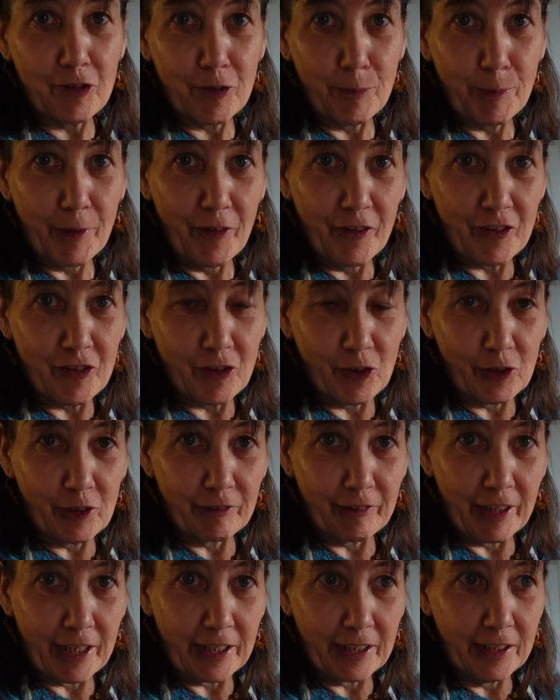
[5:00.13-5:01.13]
double the sugar
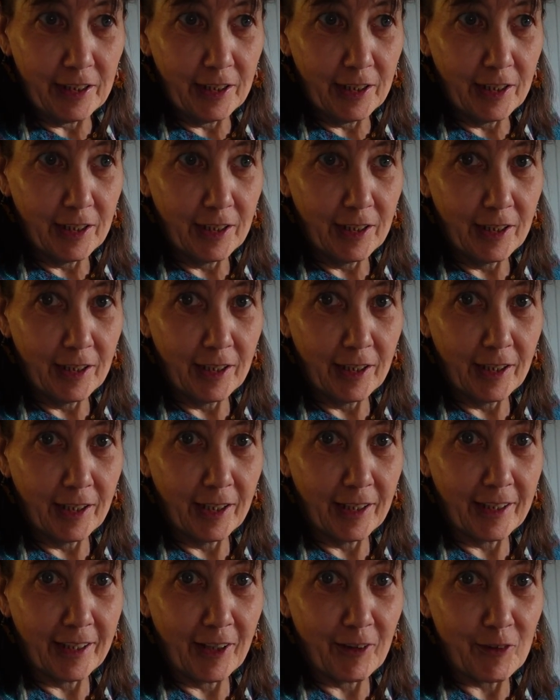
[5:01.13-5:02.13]
in.
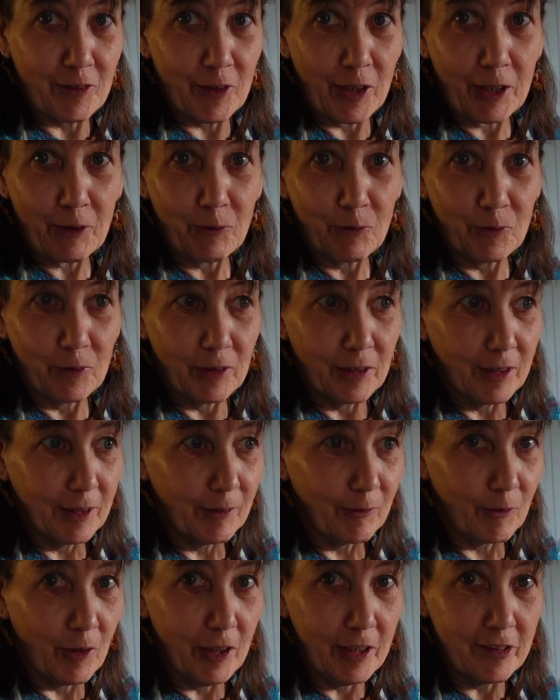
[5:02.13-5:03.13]
And I was like,
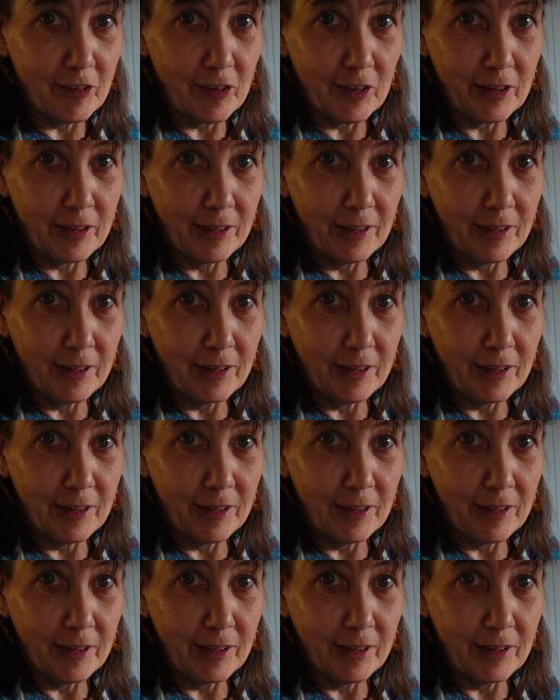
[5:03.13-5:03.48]
what?